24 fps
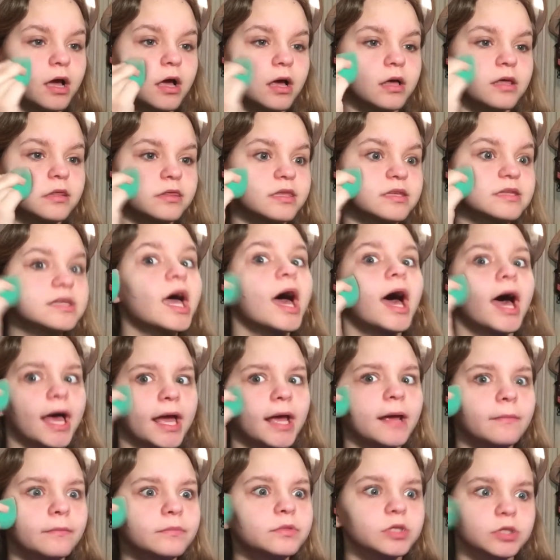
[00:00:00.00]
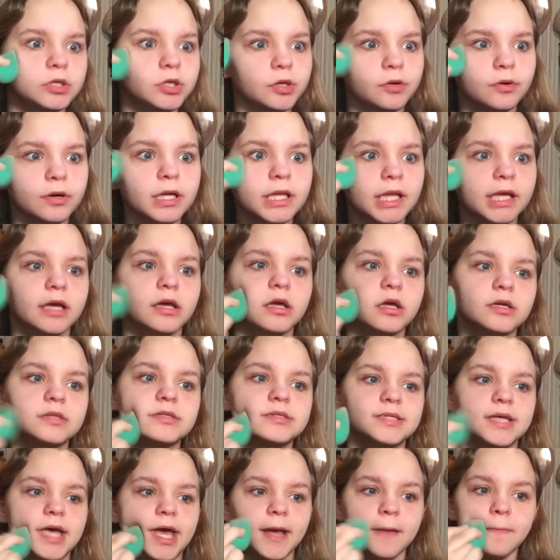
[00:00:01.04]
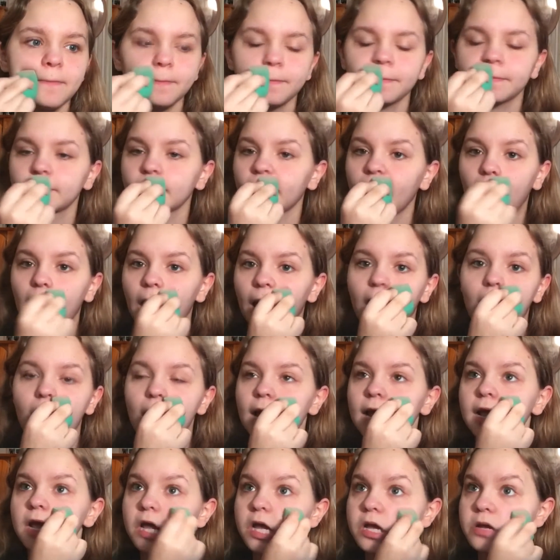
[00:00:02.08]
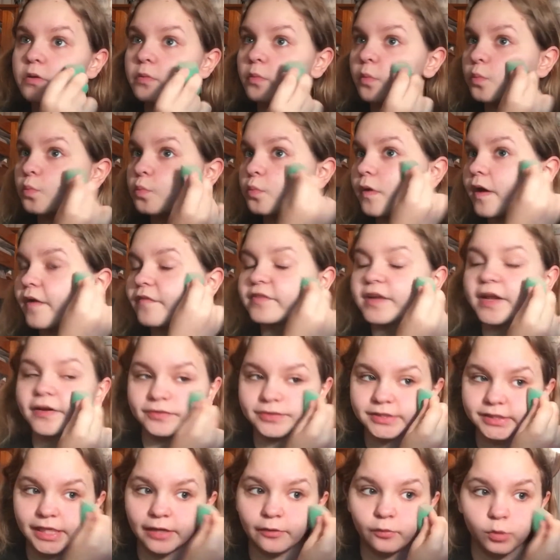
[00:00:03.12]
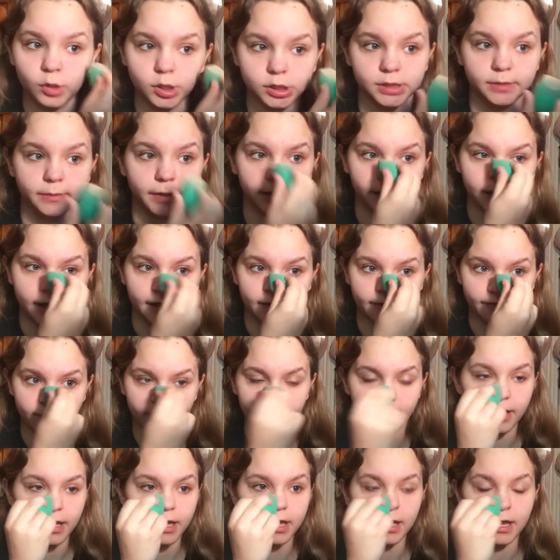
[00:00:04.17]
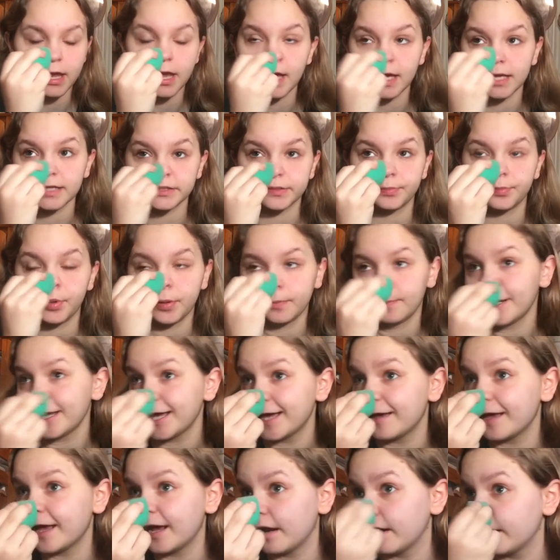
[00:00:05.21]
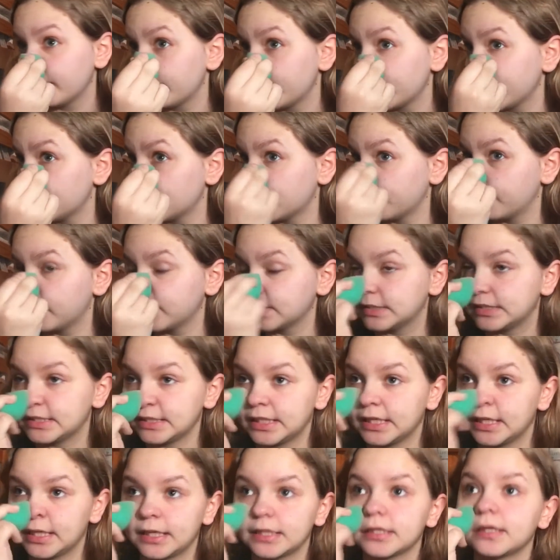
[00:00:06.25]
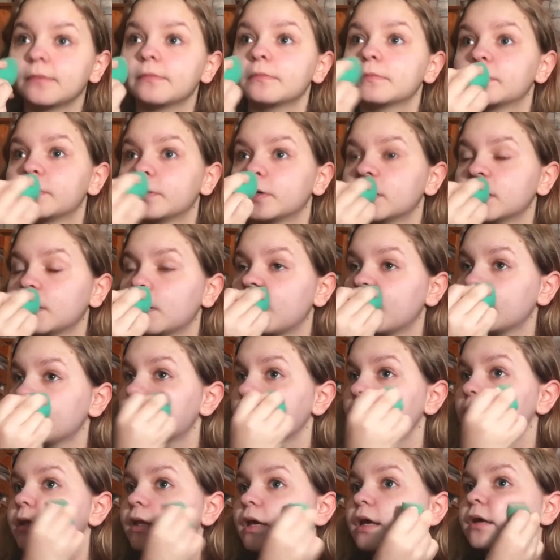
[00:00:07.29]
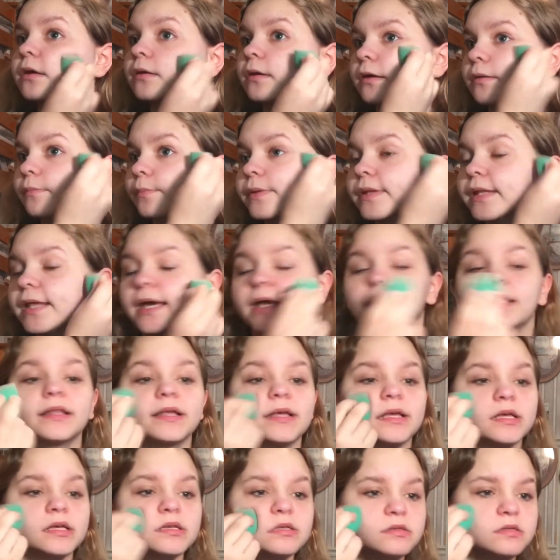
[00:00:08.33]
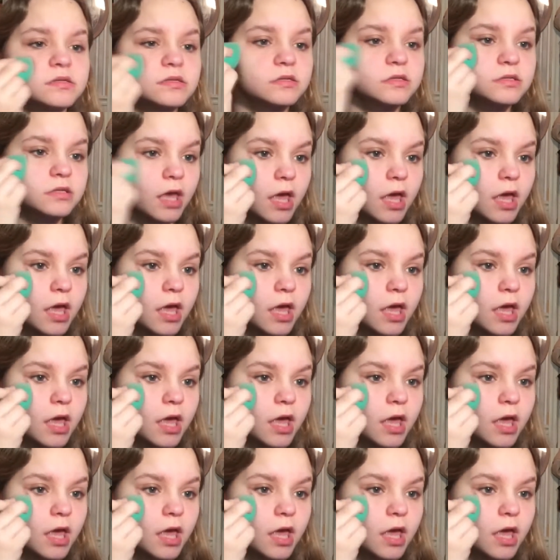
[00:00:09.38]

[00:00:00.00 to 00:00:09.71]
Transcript: the time to do it, like a good day. I have never slept worse in my life. So put my head, my earbuds in and put on my like playlist